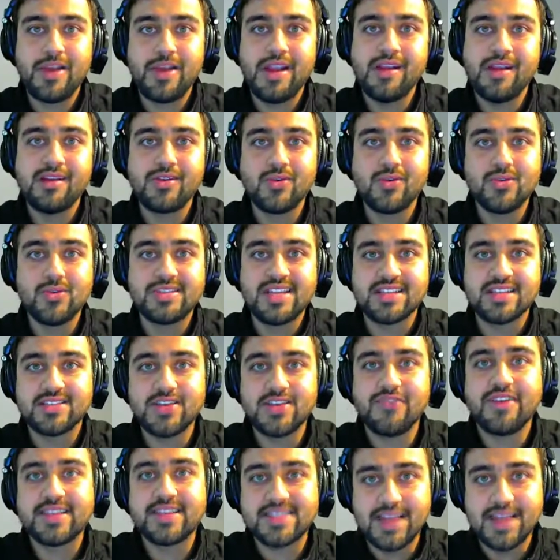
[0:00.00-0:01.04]
to separate two
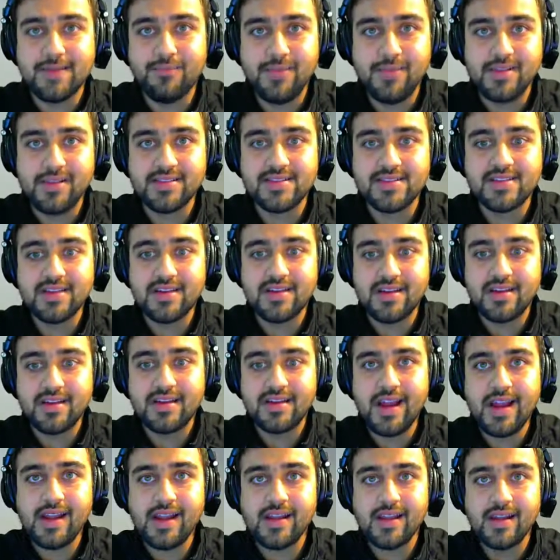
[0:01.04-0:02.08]
sets of
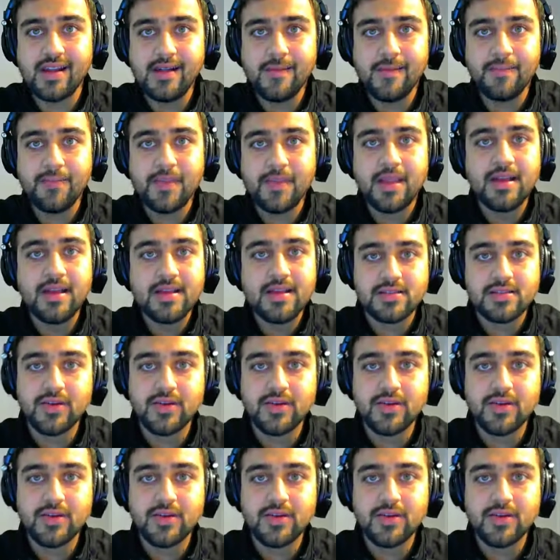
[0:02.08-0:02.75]
examples, right?